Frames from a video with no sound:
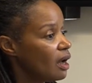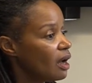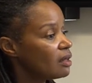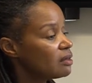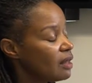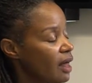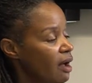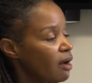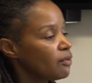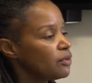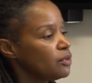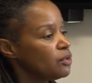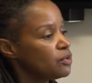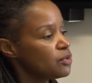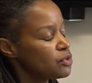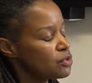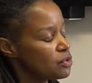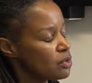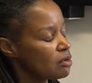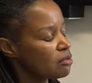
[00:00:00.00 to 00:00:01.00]
allow you
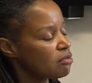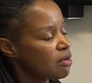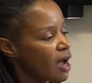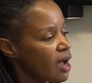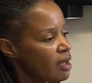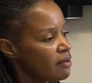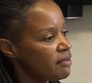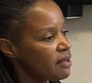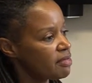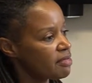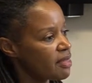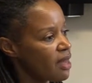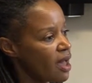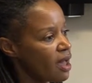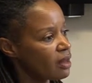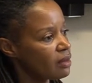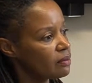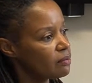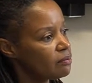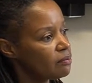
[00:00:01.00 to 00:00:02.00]
to arrive at
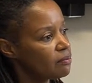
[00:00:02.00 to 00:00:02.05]
that